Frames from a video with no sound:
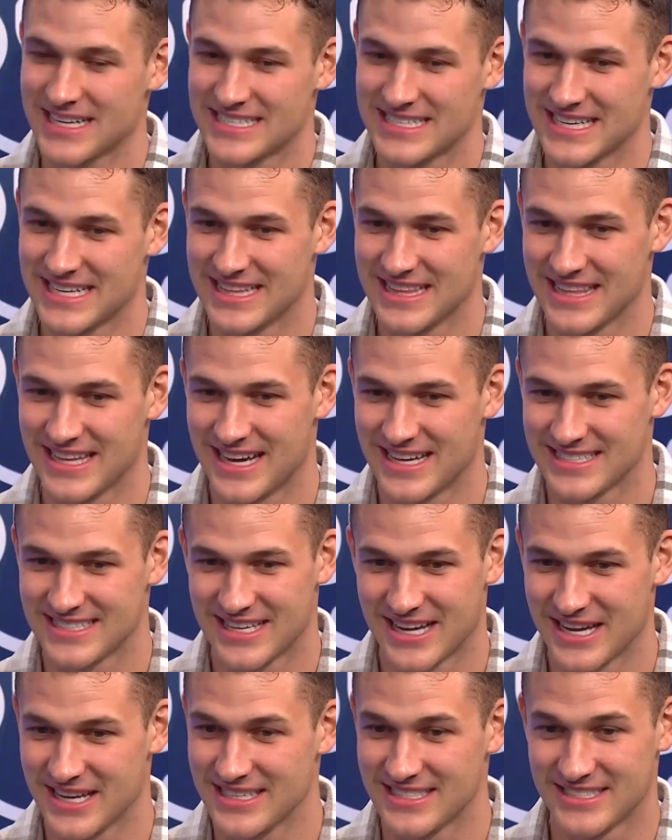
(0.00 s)
I said last
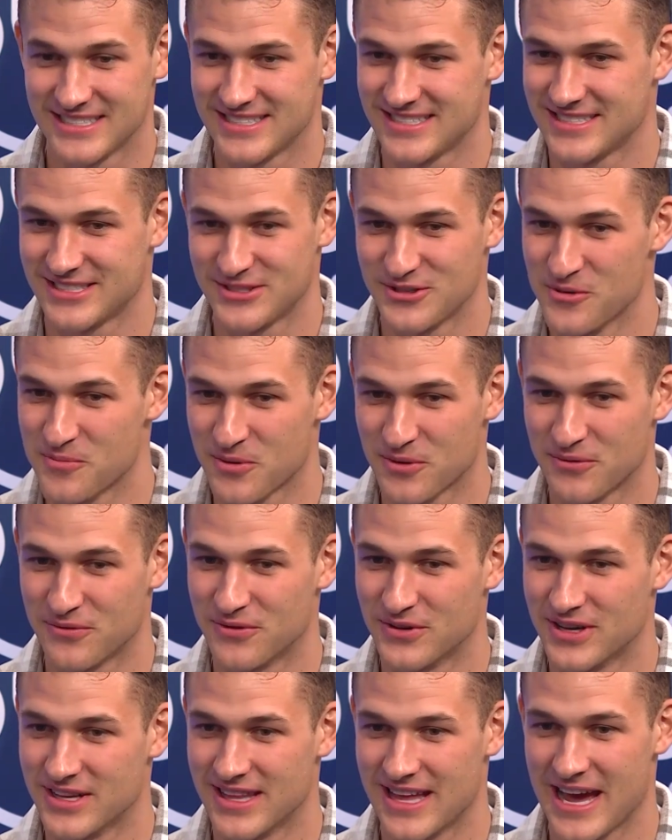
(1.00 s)
night, it's super
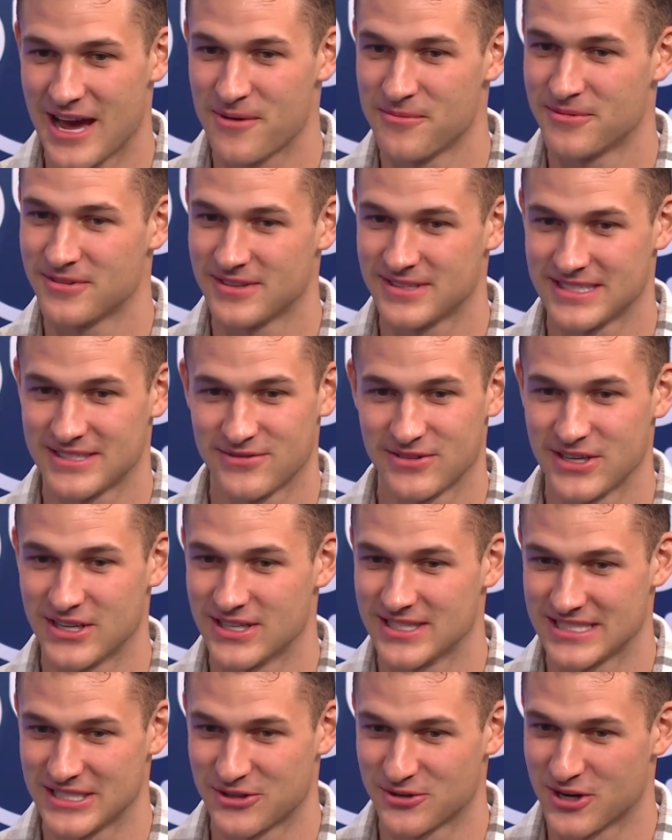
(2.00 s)
fun. The
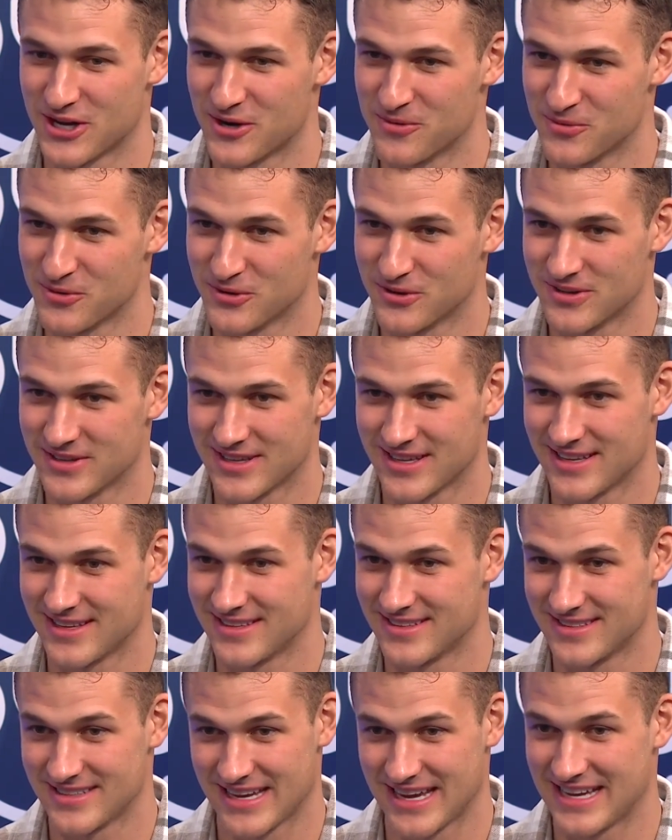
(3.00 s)
atmosphere is incredible,
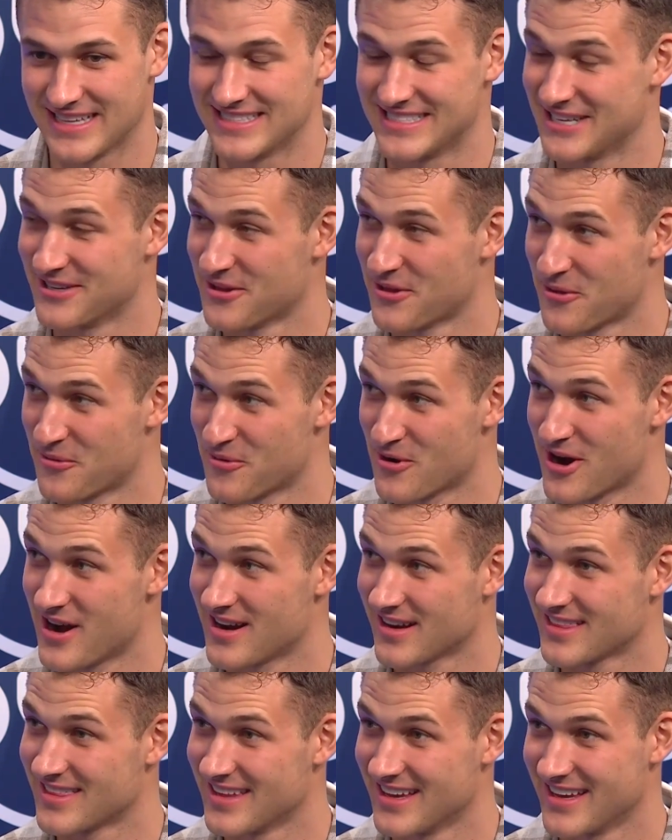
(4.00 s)
and hands down to the
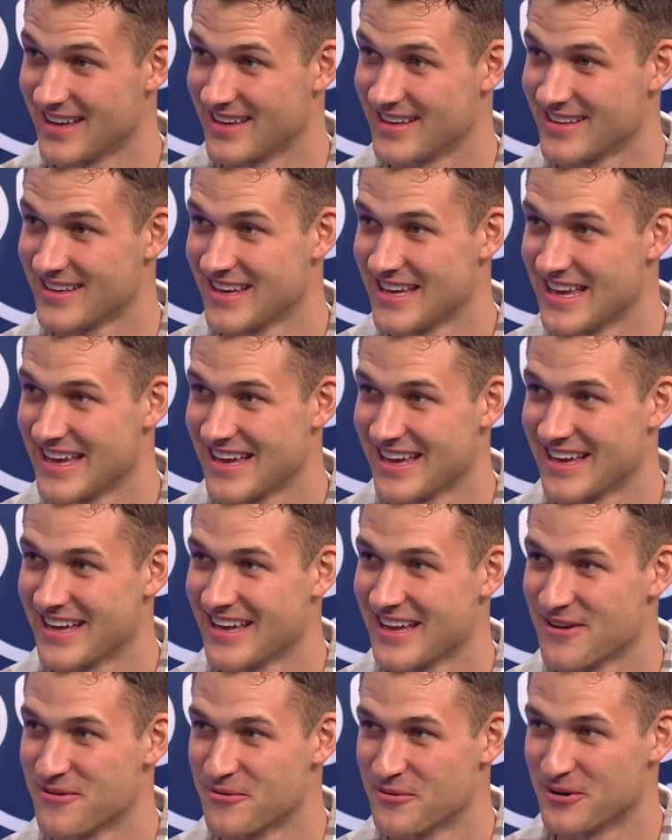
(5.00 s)
Rock. We
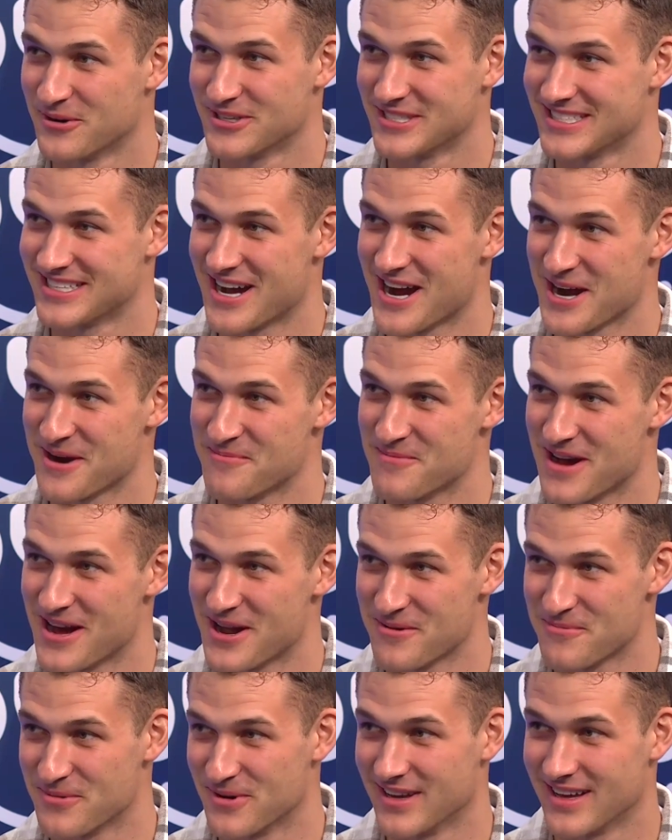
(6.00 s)
were just talking
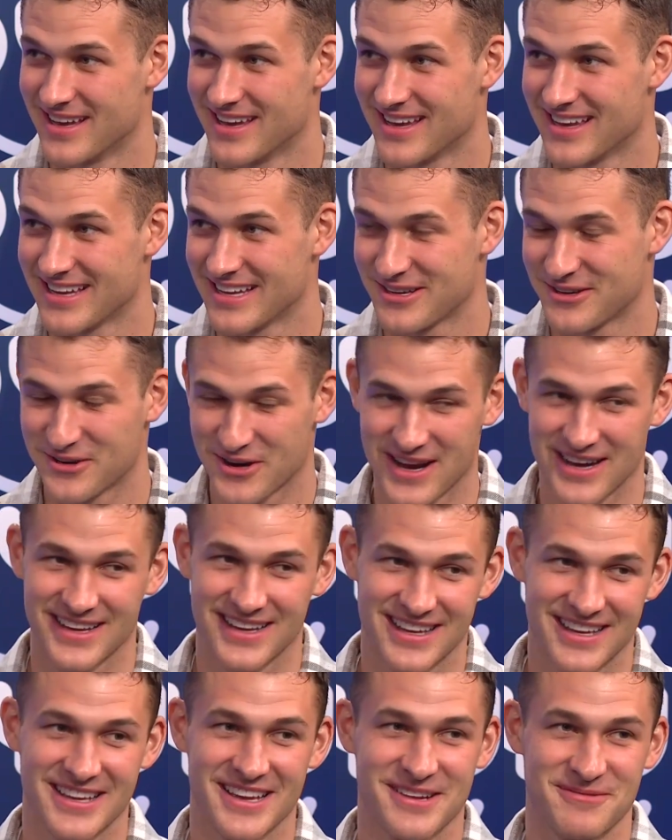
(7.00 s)
about it, but
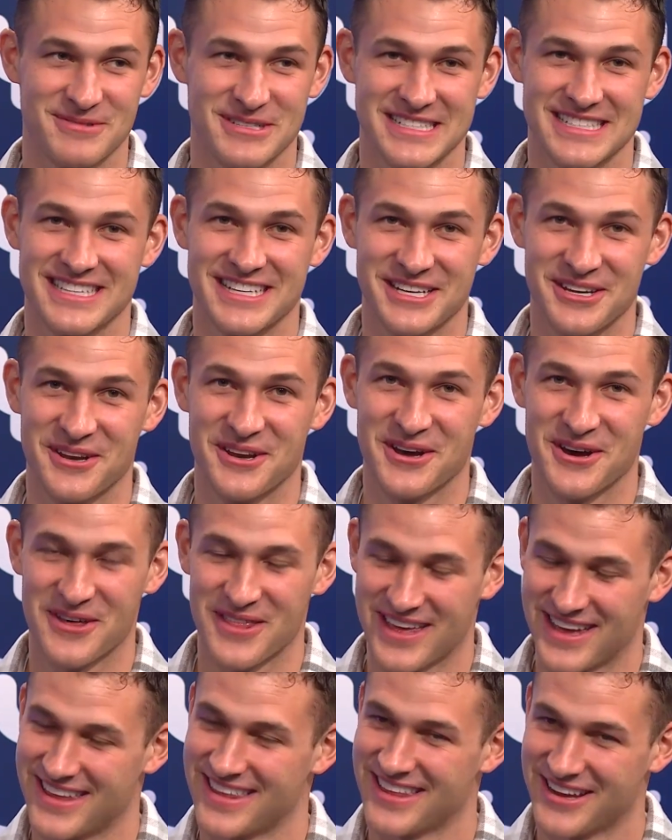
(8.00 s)
Greg, I'm just letting you know
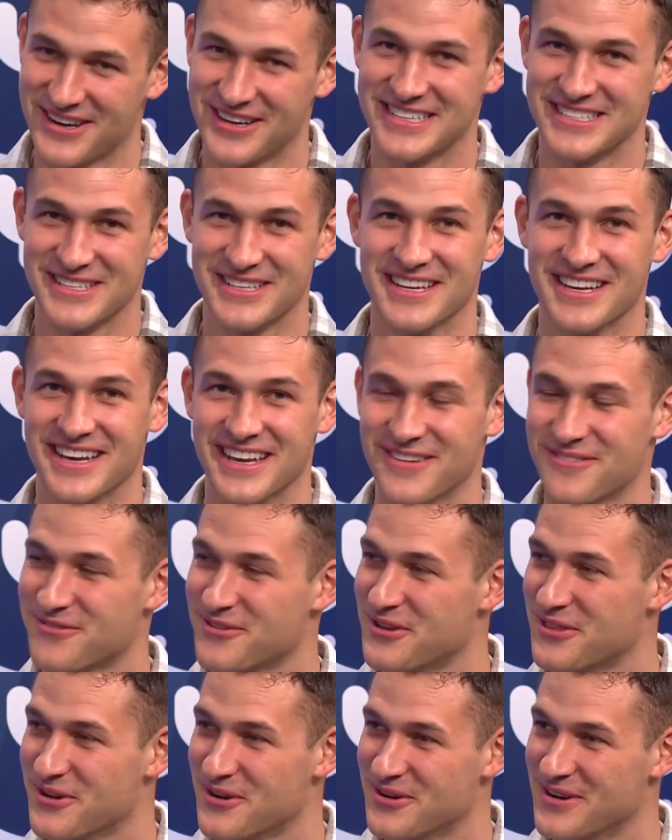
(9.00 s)
that there is a
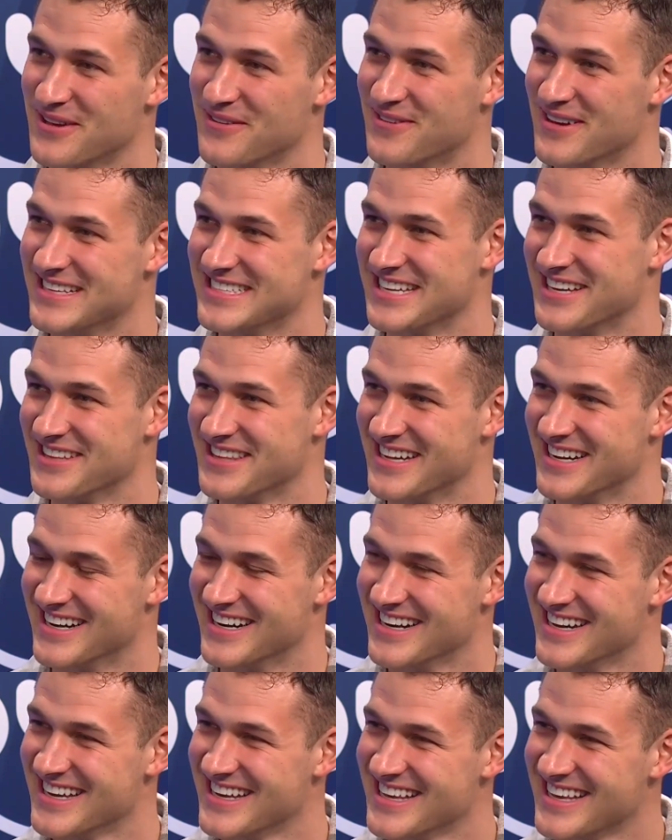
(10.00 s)
free throw defense out
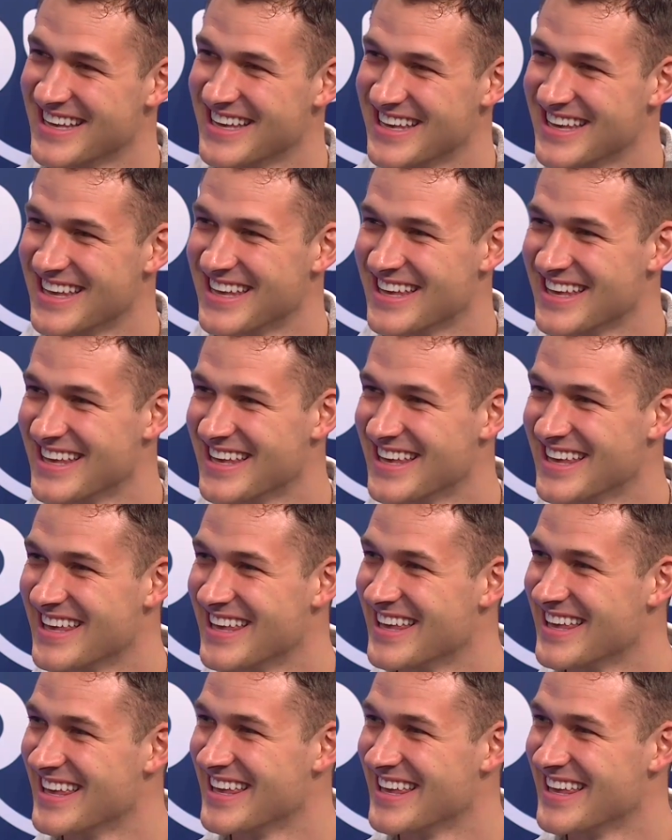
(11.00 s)
there.